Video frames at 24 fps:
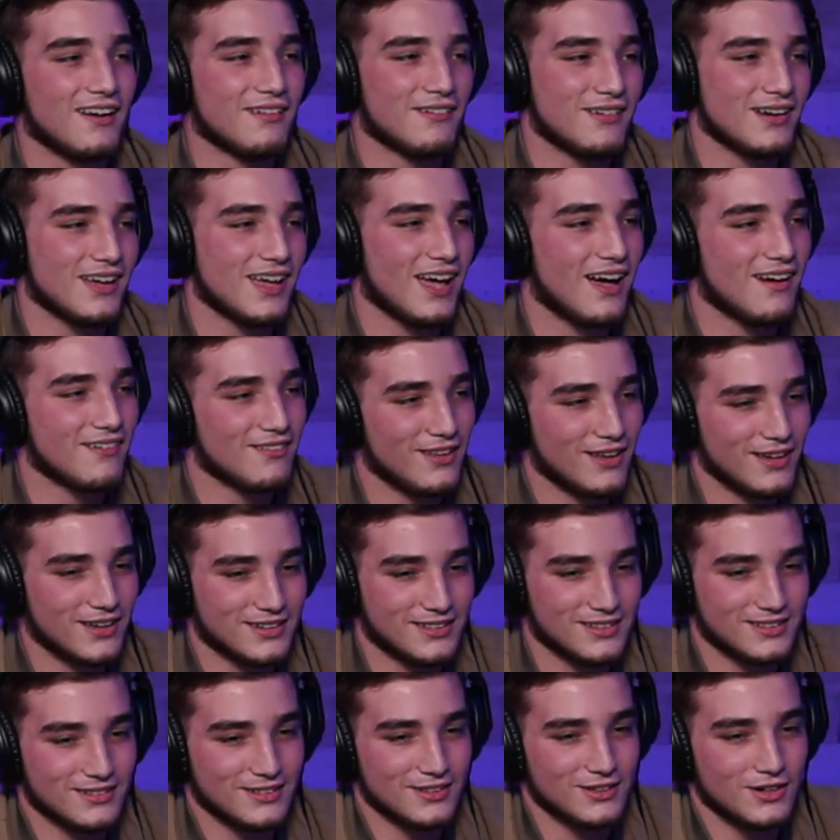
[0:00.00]
and we have
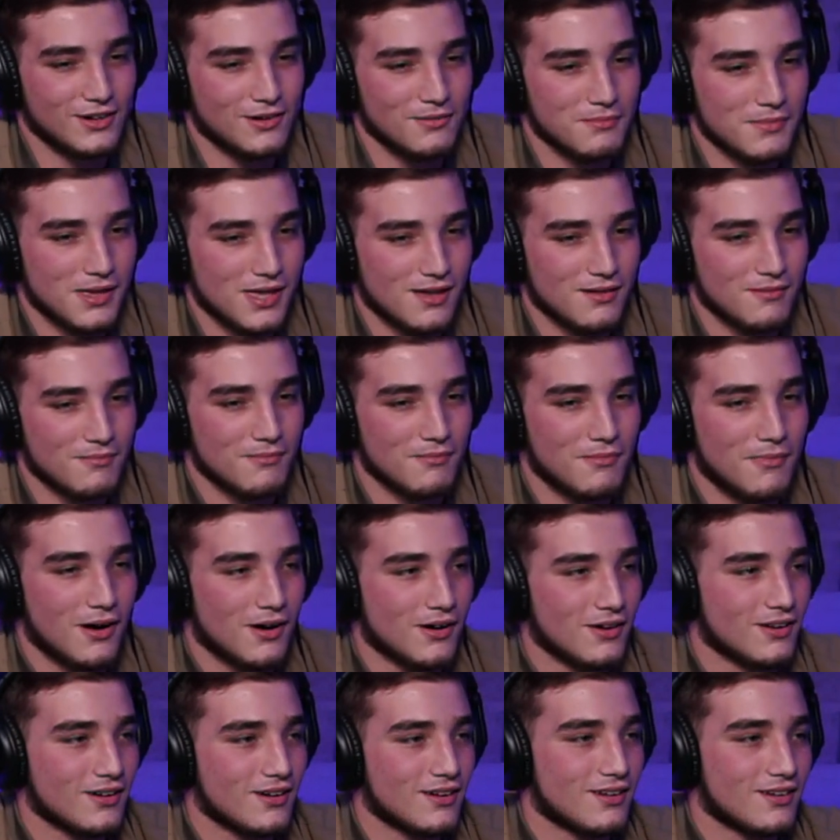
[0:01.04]
like you know me and
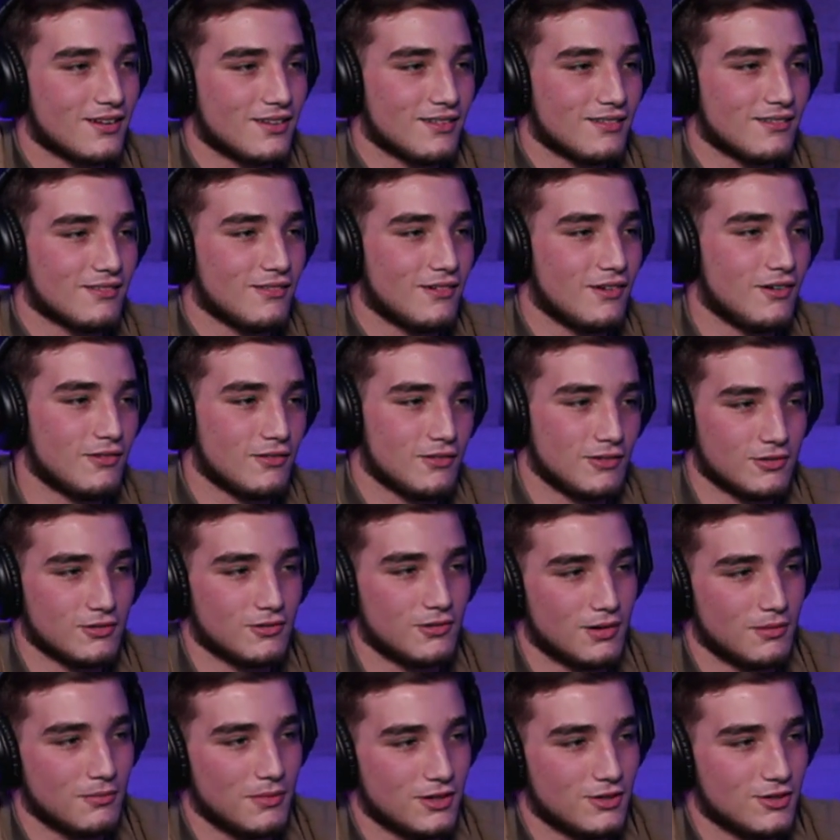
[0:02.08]
Mark, well,
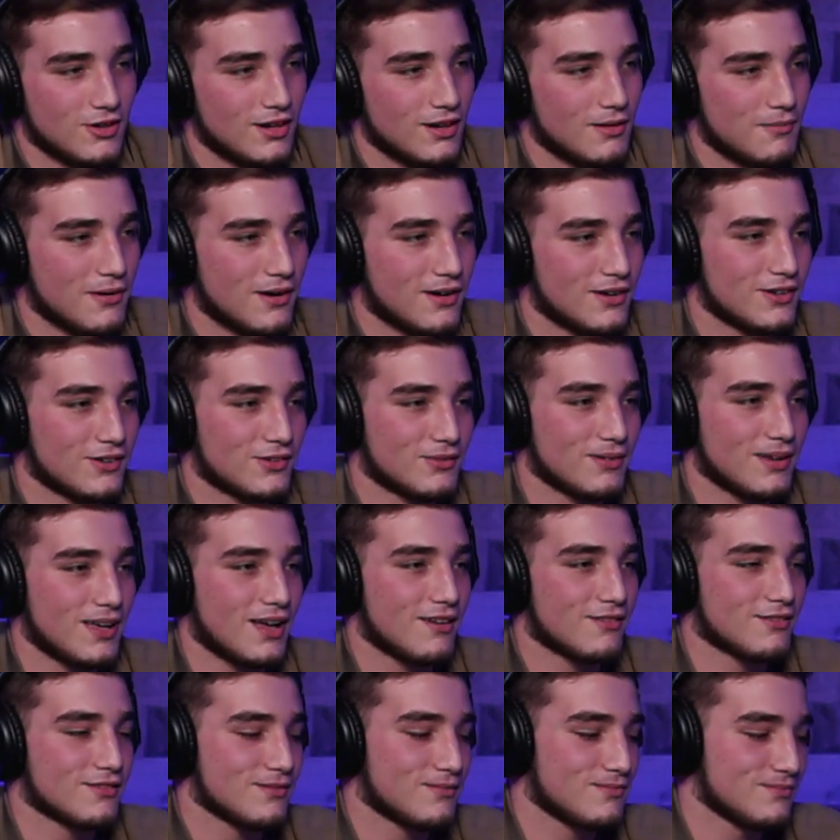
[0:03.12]
one of my training partners. We
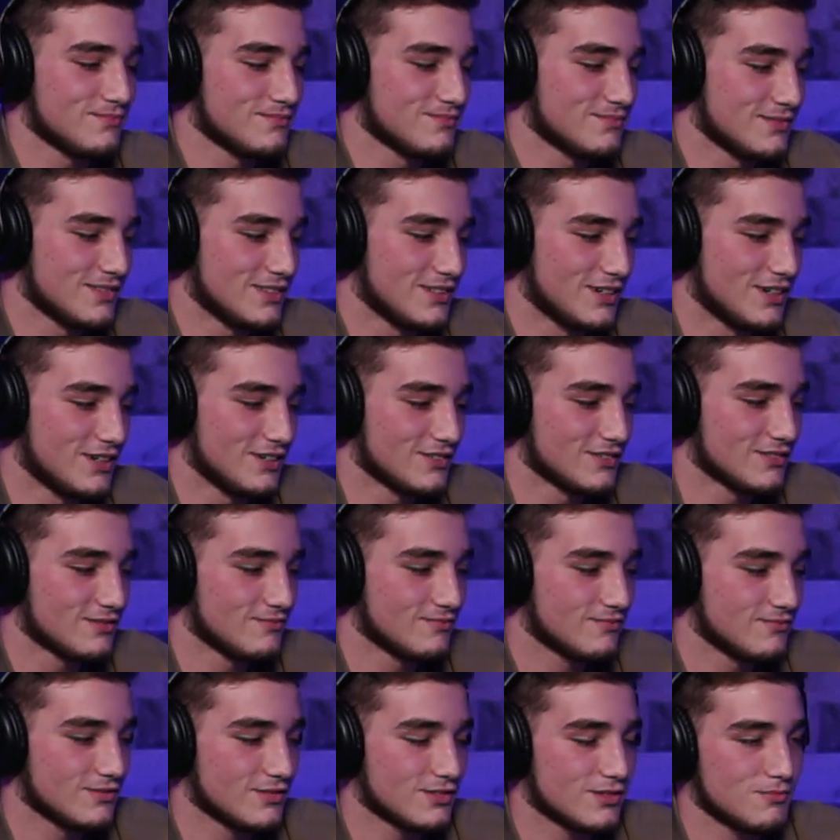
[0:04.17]
have some you know
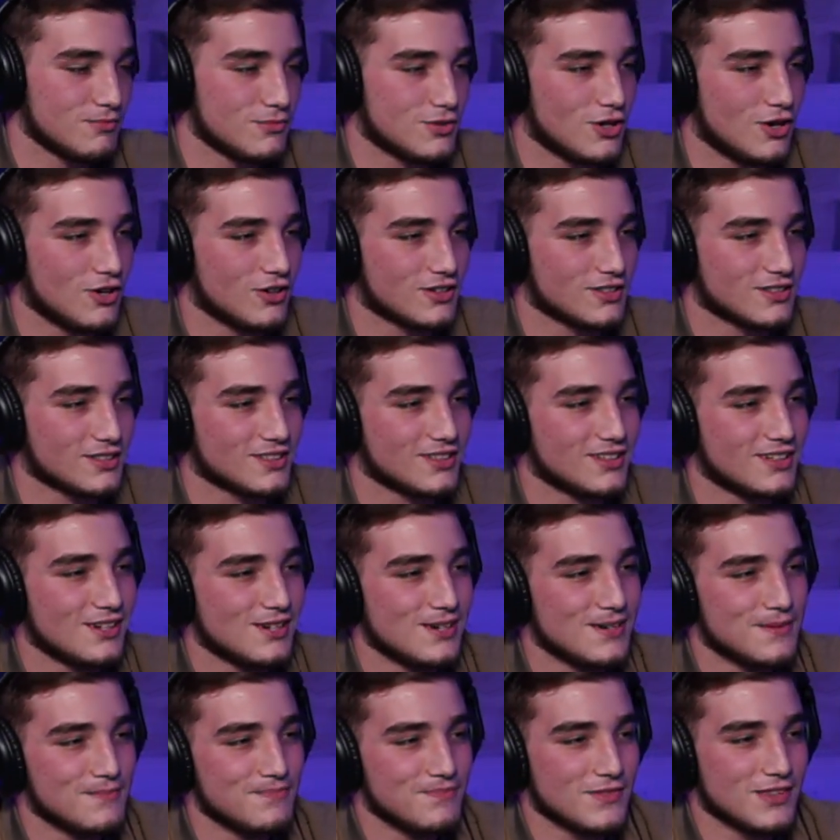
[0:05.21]
some jokes.
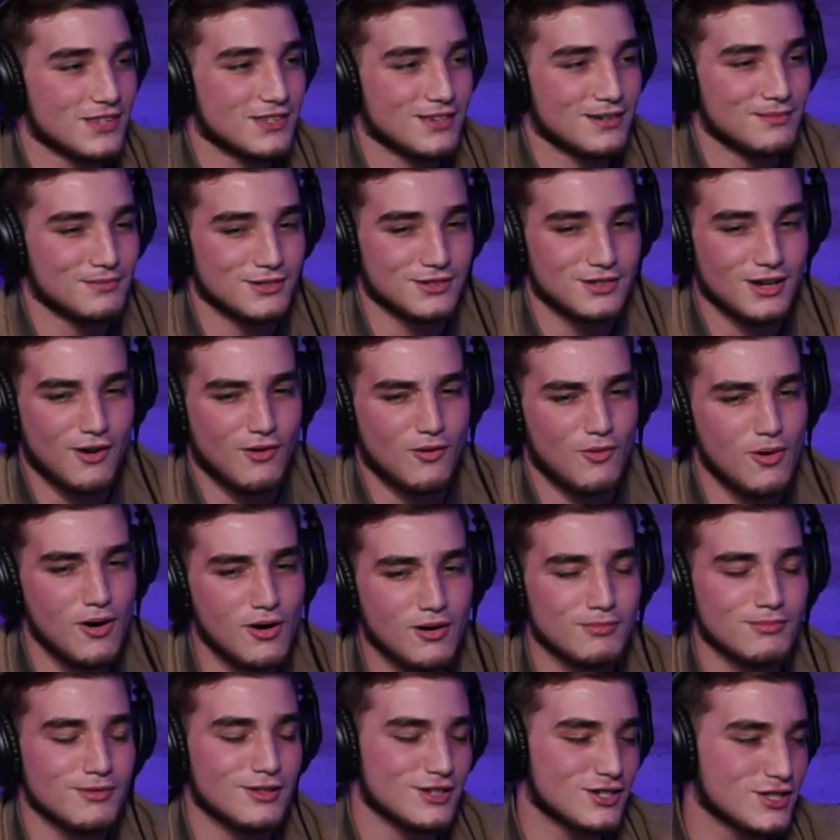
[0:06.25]
So I'm just like,
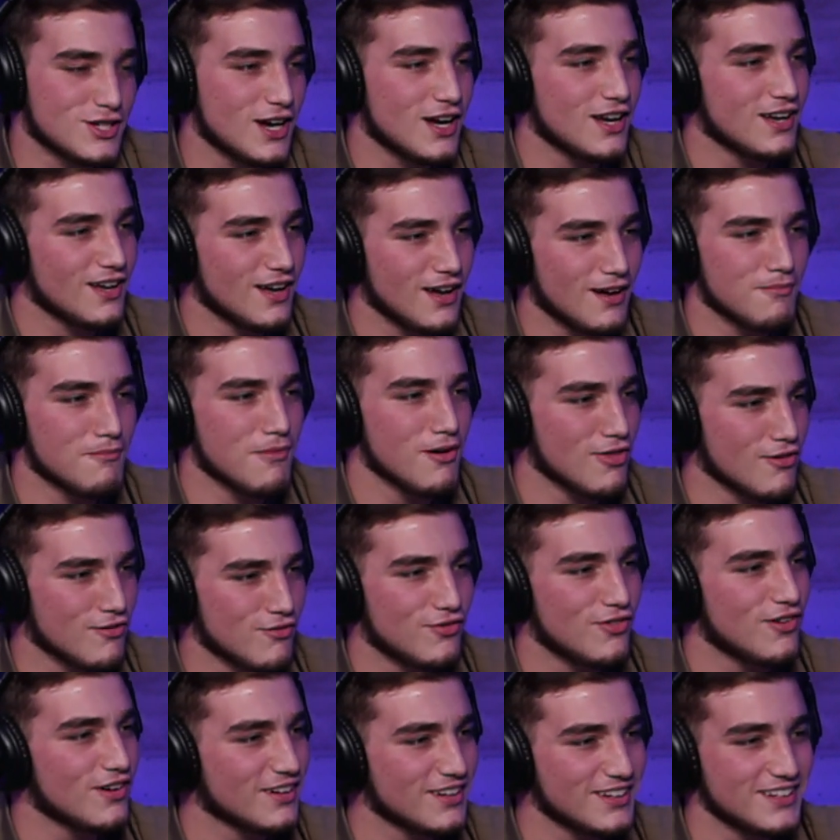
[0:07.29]
"Welcome to Chang Gang,
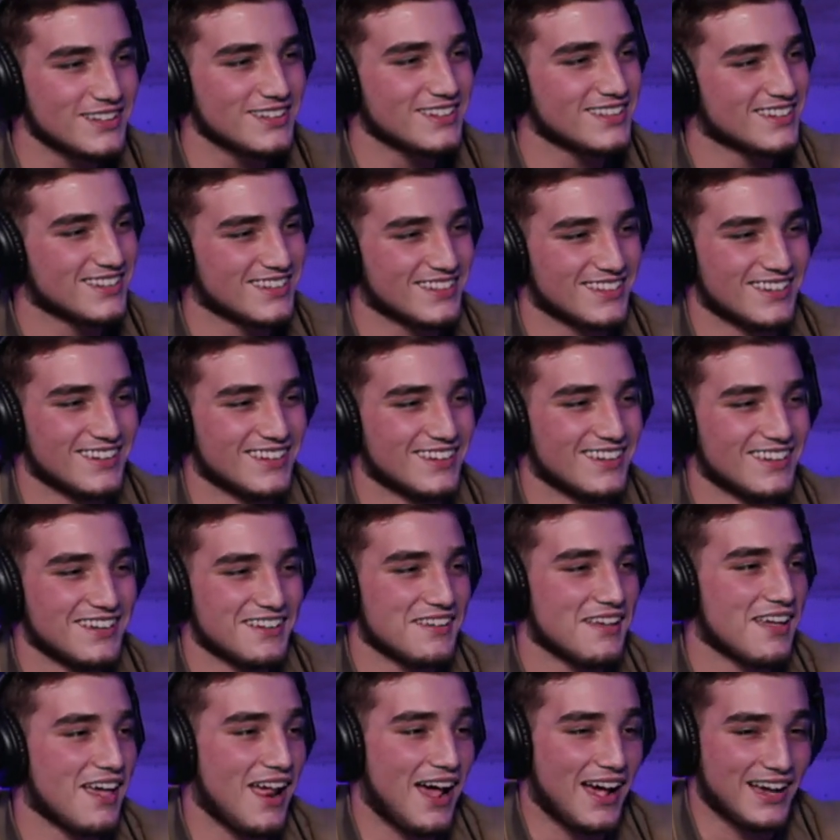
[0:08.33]
motherfucker."
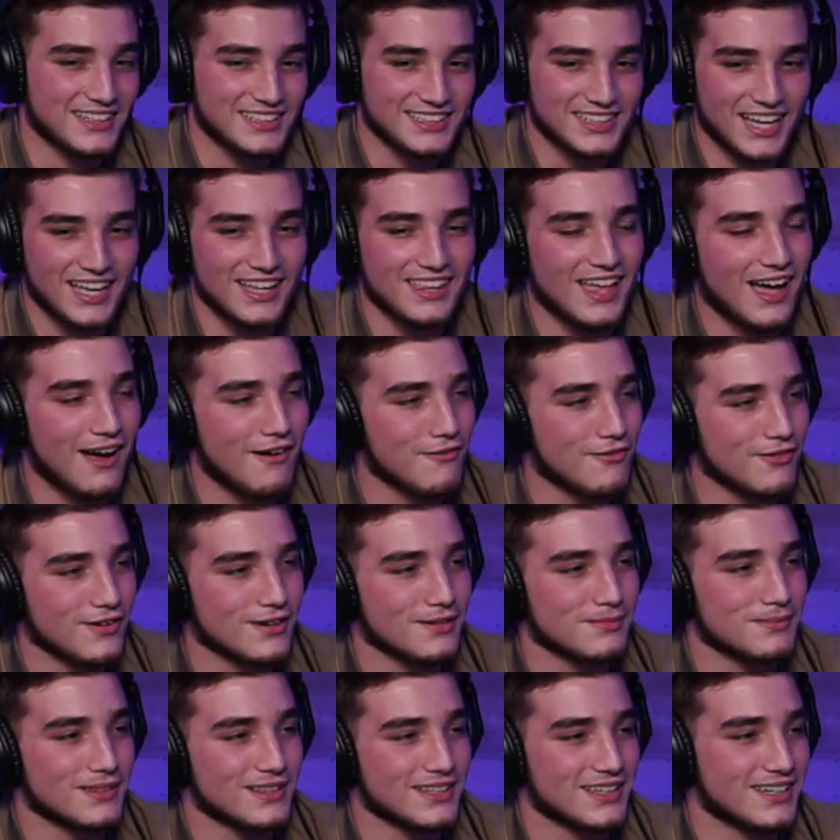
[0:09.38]
Yeah. I said that
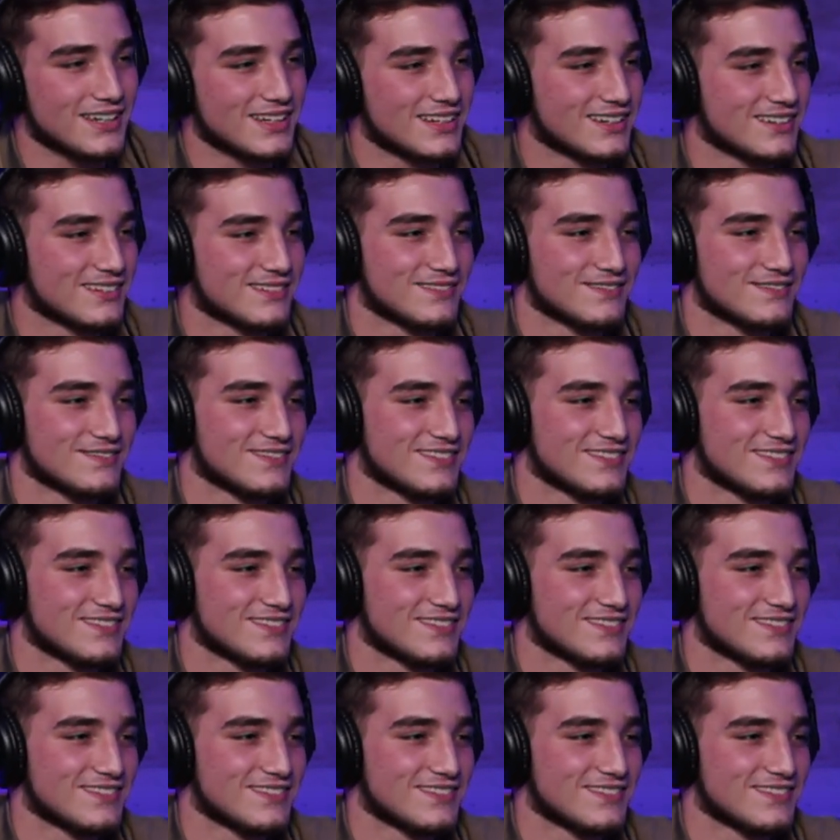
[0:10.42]
verbally.